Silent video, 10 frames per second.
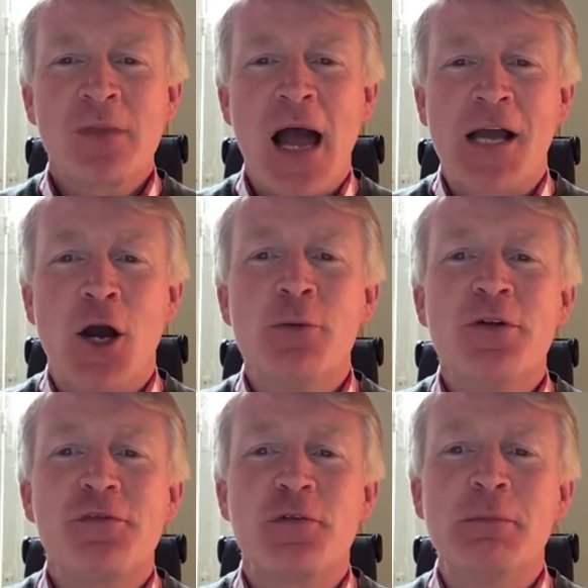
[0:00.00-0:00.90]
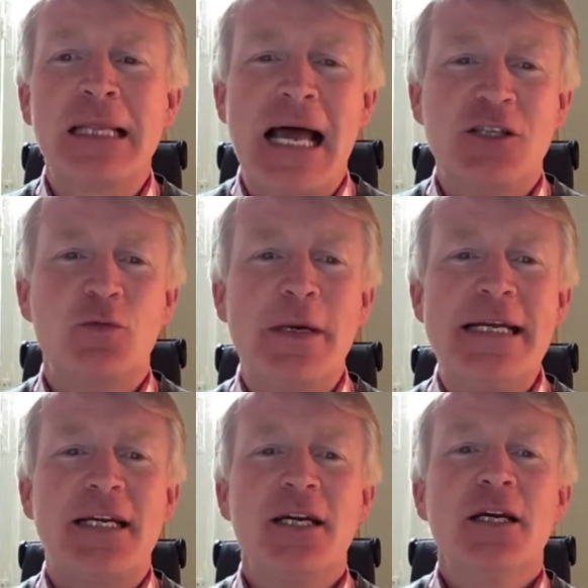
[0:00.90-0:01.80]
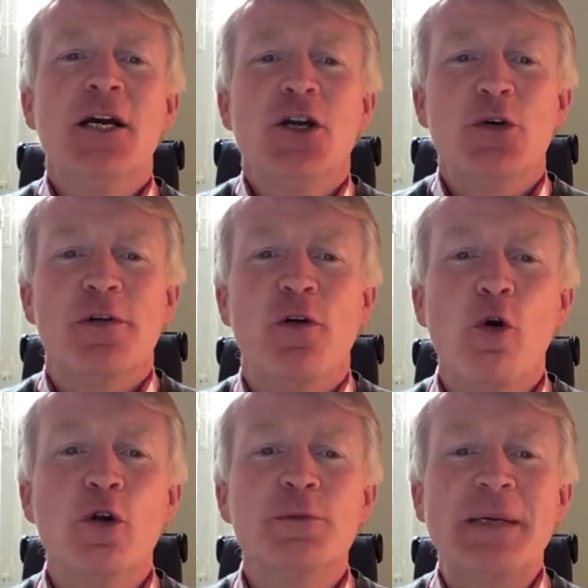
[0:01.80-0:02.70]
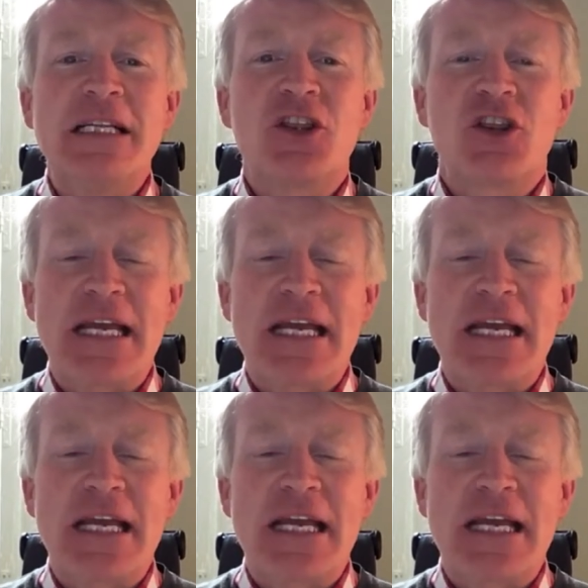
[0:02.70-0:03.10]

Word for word: I hope that from last week you have all been